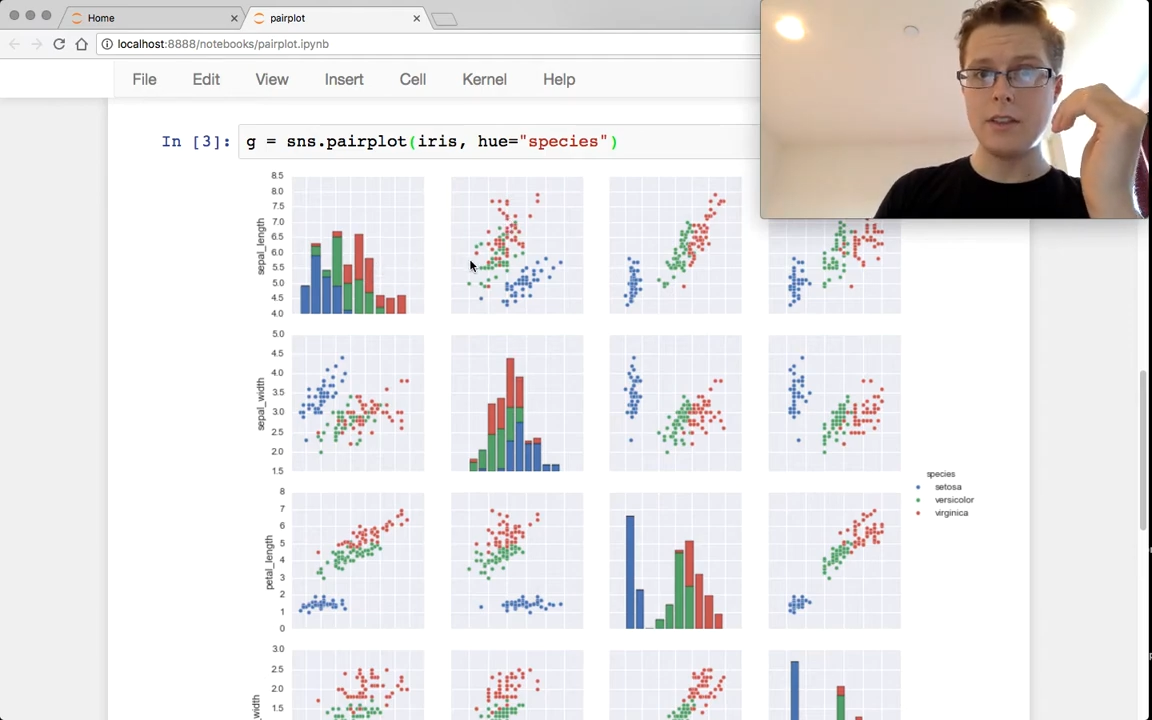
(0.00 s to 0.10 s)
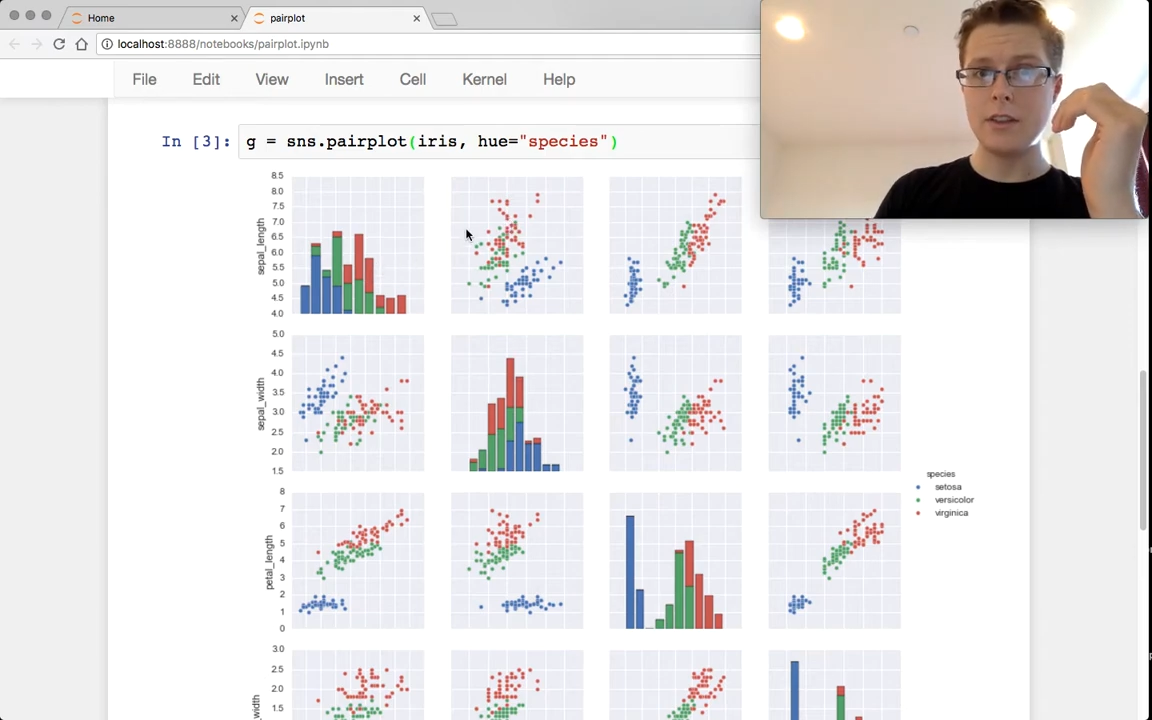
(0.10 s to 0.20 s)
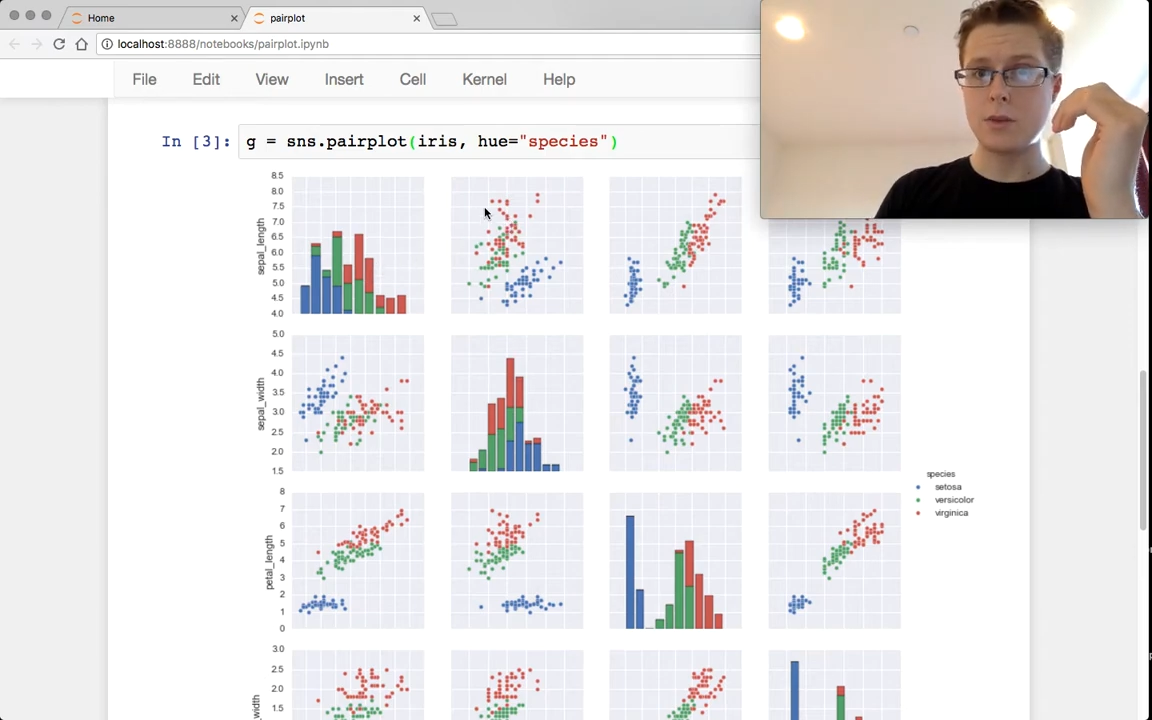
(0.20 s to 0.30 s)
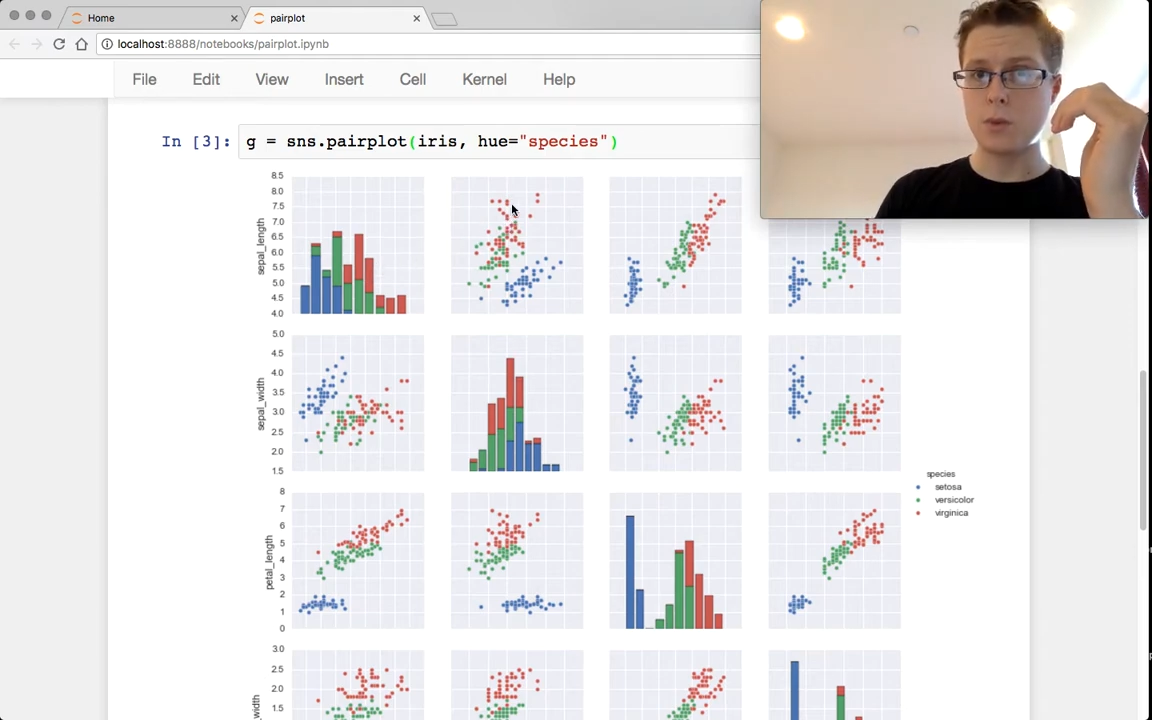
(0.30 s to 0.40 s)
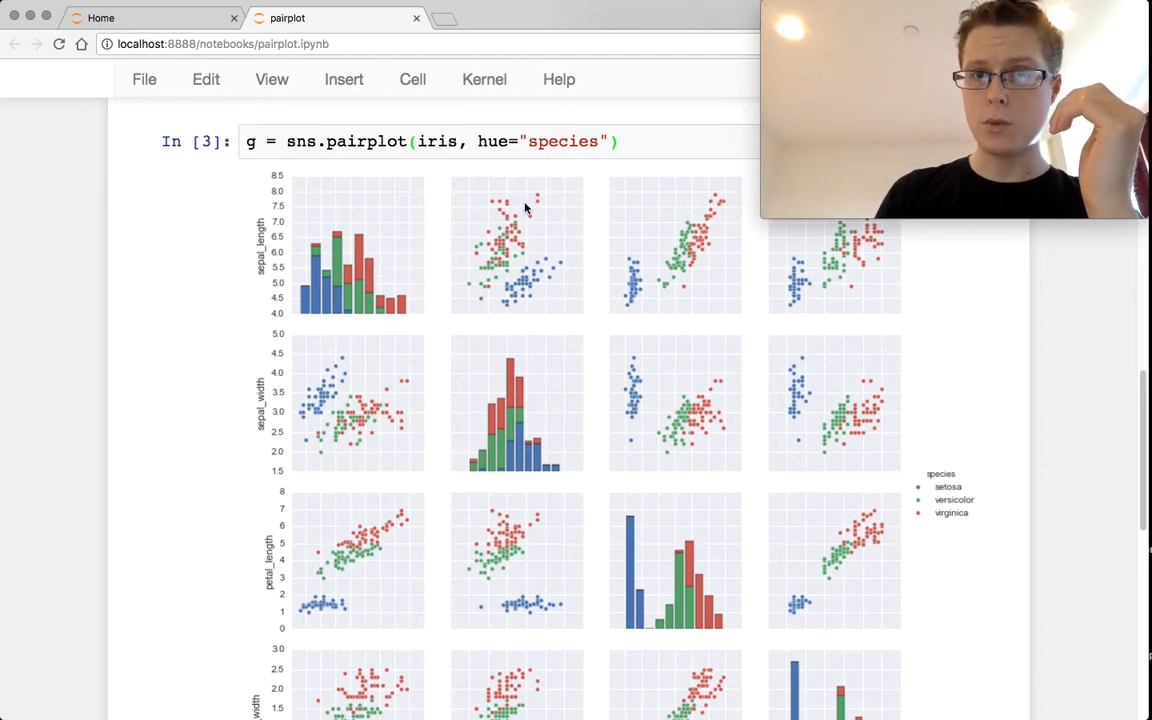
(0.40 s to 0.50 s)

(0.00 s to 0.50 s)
this